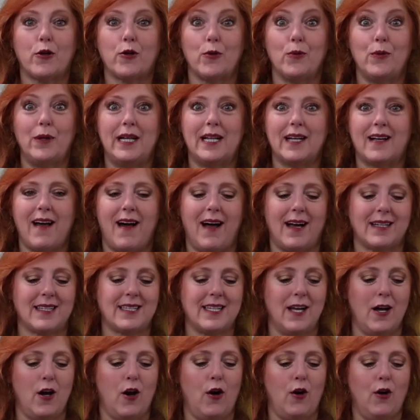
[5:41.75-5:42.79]
margarita
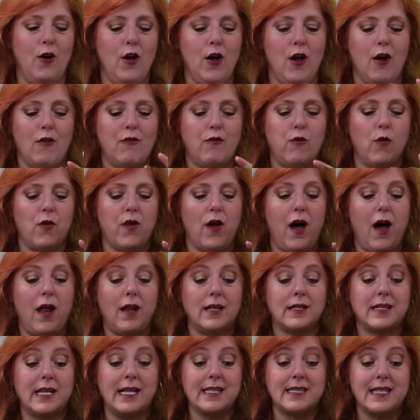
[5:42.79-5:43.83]
cocktail, for
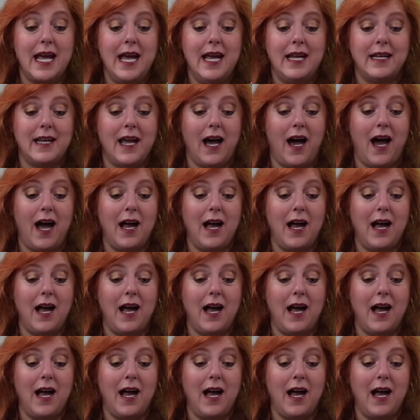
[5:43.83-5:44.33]
the holidays.